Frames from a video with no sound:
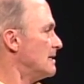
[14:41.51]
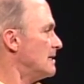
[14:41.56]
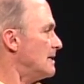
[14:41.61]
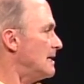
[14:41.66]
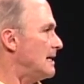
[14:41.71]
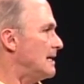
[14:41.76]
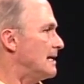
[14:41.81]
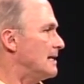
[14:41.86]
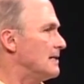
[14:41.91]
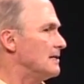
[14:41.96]

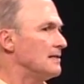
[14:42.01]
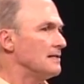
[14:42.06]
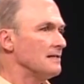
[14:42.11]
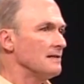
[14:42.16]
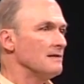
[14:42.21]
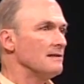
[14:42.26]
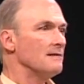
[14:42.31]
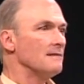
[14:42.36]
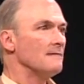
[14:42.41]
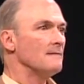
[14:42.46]
That's all about the
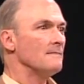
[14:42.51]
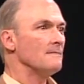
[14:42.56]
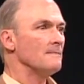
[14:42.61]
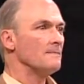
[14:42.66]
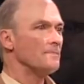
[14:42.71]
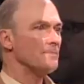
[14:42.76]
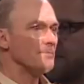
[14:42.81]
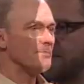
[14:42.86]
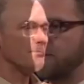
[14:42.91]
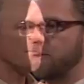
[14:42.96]

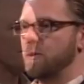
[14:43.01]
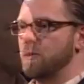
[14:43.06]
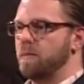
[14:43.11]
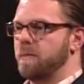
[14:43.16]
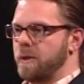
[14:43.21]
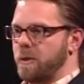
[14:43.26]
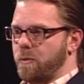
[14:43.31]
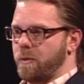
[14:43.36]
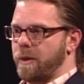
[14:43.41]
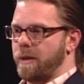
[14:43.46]
relationship too
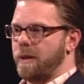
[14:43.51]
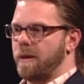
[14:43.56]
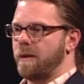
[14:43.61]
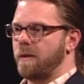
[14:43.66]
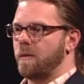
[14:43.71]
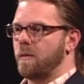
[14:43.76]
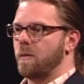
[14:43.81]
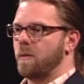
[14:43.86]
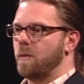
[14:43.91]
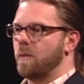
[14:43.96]

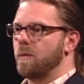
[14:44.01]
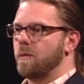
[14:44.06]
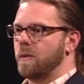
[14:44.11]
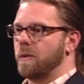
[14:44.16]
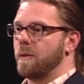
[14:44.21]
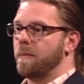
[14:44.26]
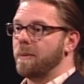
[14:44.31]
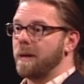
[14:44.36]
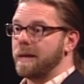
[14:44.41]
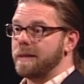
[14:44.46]
between
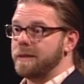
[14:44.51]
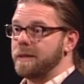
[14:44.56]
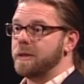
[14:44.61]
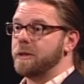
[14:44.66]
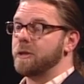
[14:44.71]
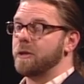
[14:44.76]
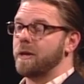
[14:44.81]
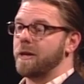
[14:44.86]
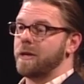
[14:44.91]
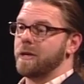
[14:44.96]
the plant
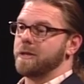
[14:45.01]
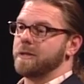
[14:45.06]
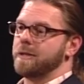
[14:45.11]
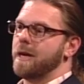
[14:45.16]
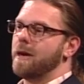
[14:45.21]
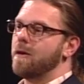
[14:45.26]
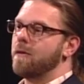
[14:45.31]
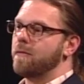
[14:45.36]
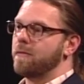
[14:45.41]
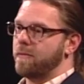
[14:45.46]
teacher and
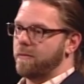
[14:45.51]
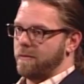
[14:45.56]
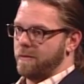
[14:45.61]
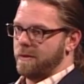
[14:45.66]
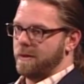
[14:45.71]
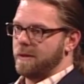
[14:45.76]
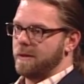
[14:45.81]
yourself.